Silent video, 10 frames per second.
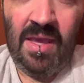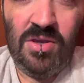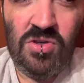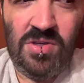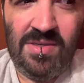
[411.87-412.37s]

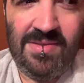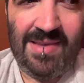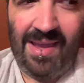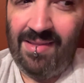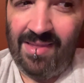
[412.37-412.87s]
She's
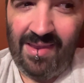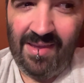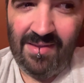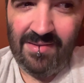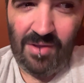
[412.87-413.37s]
Aunt
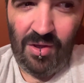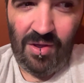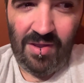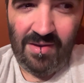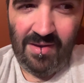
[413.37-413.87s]
Lydia
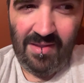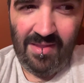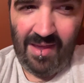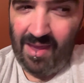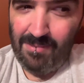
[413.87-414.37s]
on
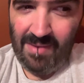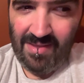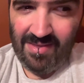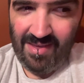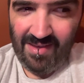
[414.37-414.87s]
The
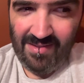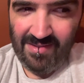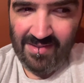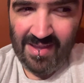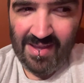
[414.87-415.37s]
Handmaid's Tale.
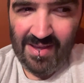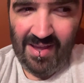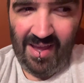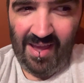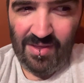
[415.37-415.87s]

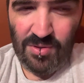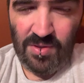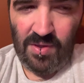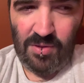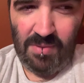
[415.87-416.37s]
And
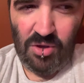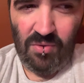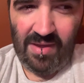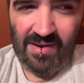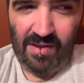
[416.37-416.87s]
she's also been
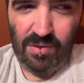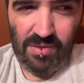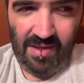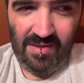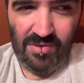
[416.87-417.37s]
great in other
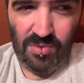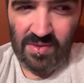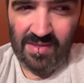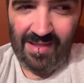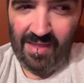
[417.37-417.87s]
things. She was
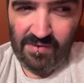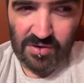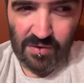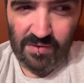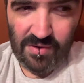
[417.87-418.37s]
in The
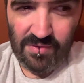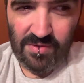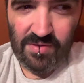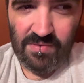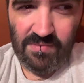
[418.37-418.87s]

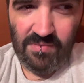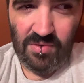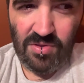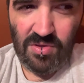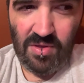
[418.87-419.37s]
Leftovers,
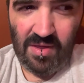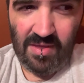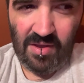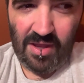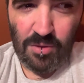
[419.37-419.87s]
which
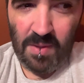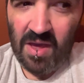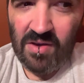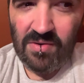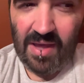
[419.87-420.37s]
is on
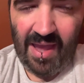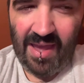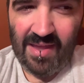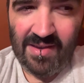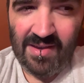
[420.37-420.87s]
HBO.
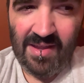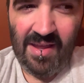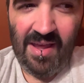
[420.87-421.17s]
And